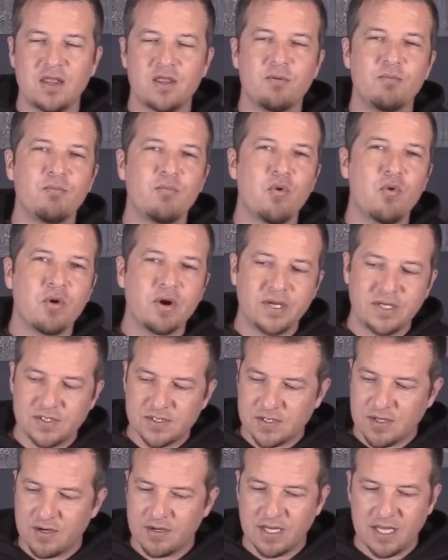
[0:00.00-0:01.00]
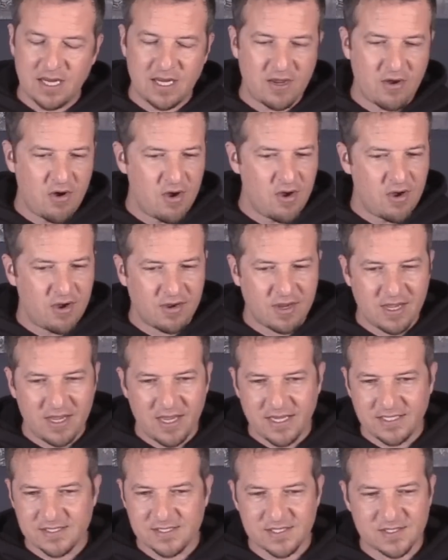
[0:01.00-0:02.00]
the more you start getting all
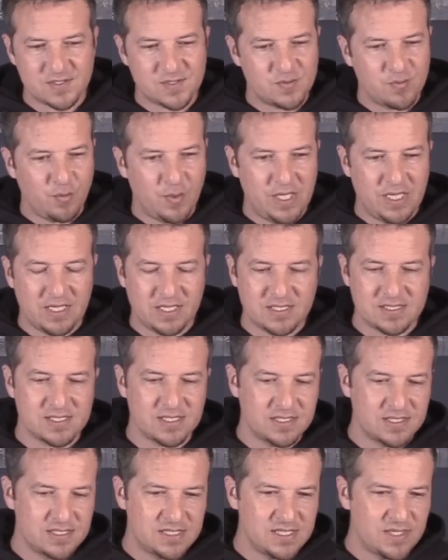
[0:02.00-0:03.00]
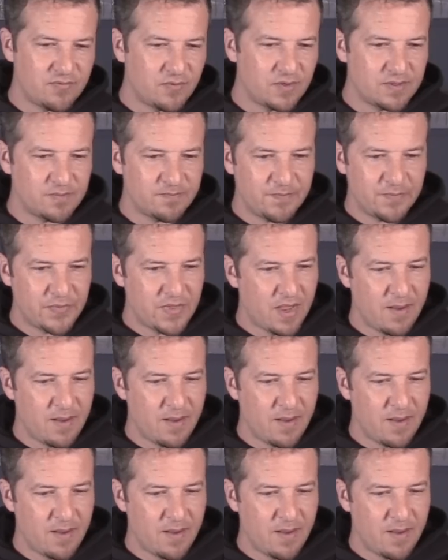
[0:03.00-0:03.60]
kinds of sweetness and different.